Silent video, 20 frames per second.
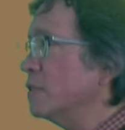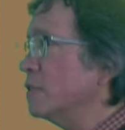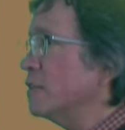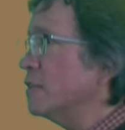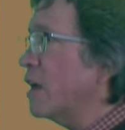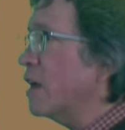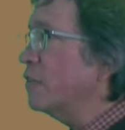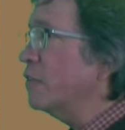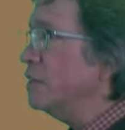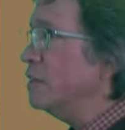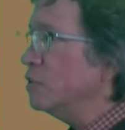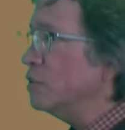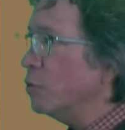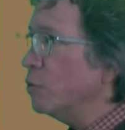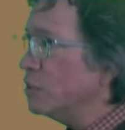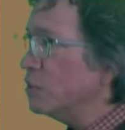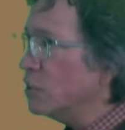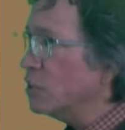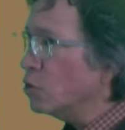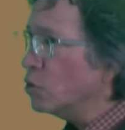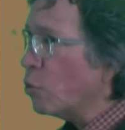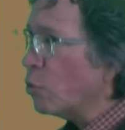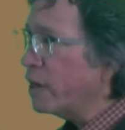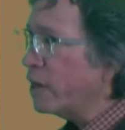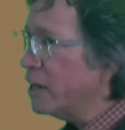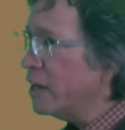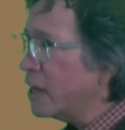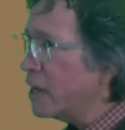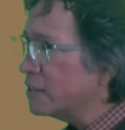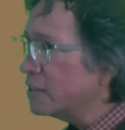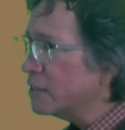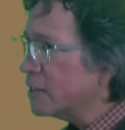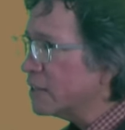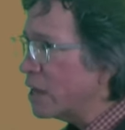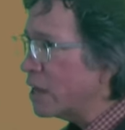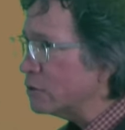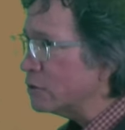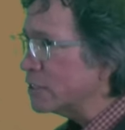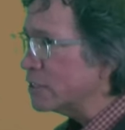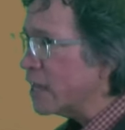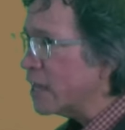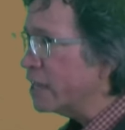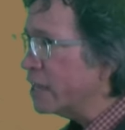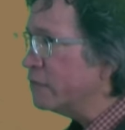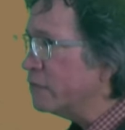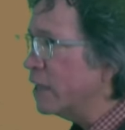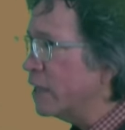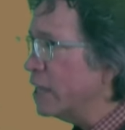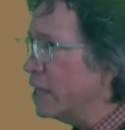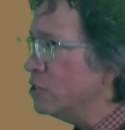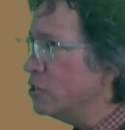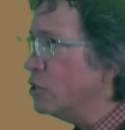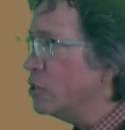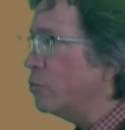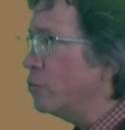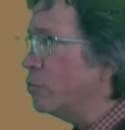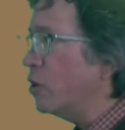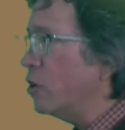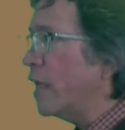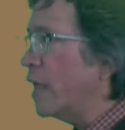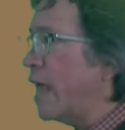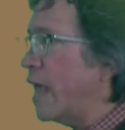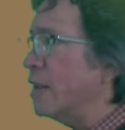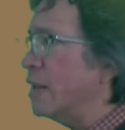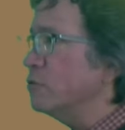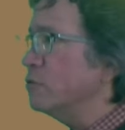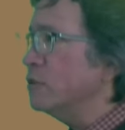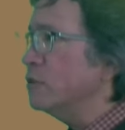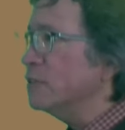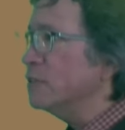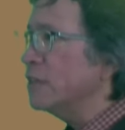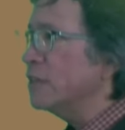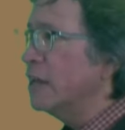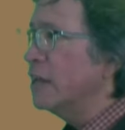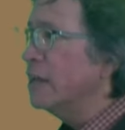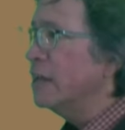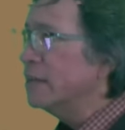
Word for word: Southeast winds to 20 knots outside of Hinchinbrook entrance.